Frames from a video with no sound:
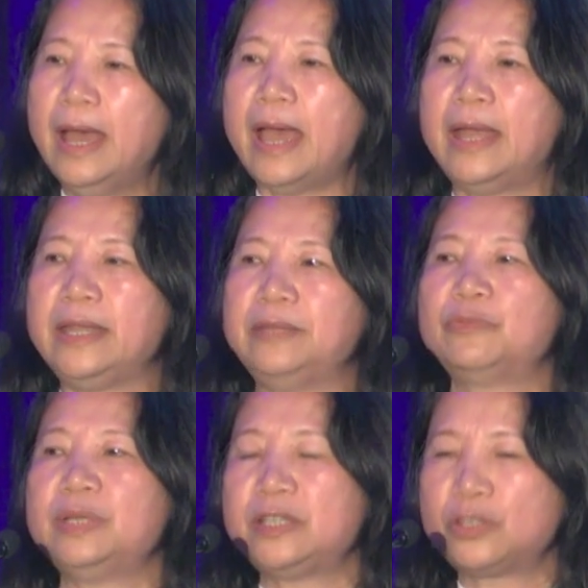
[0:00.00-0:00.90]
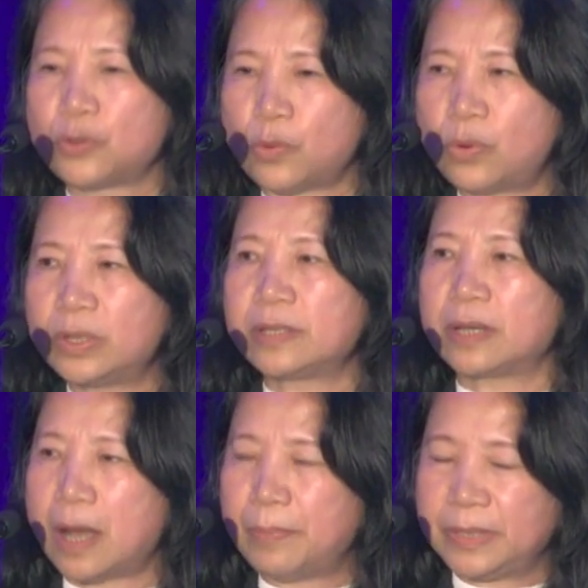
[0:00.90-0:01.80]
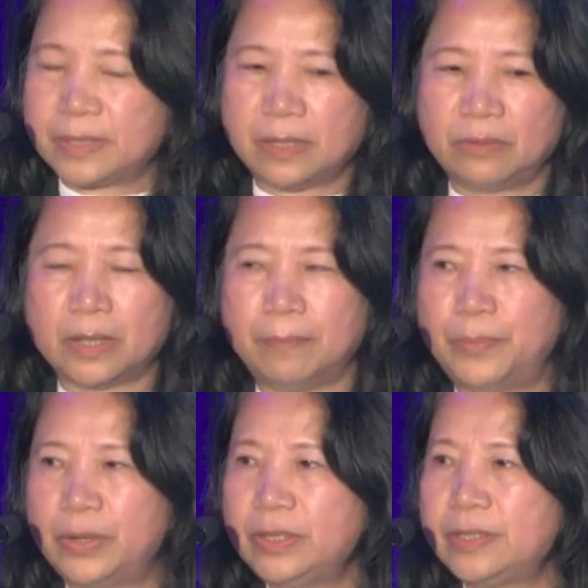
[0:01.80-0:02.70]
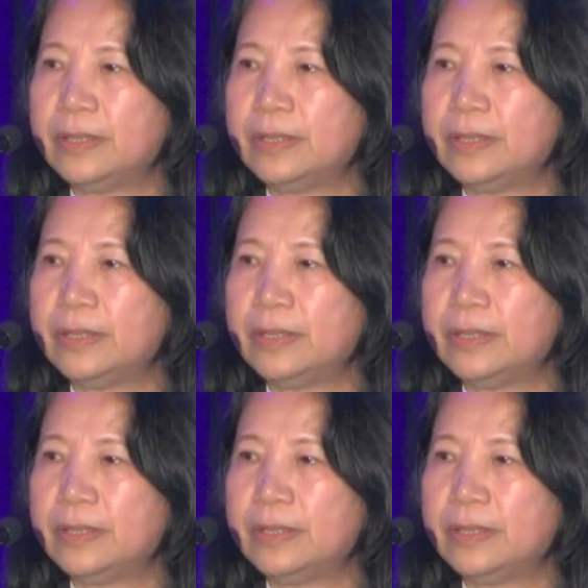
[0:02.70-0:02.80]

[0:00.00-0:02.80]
and it restores goblet cell numbers,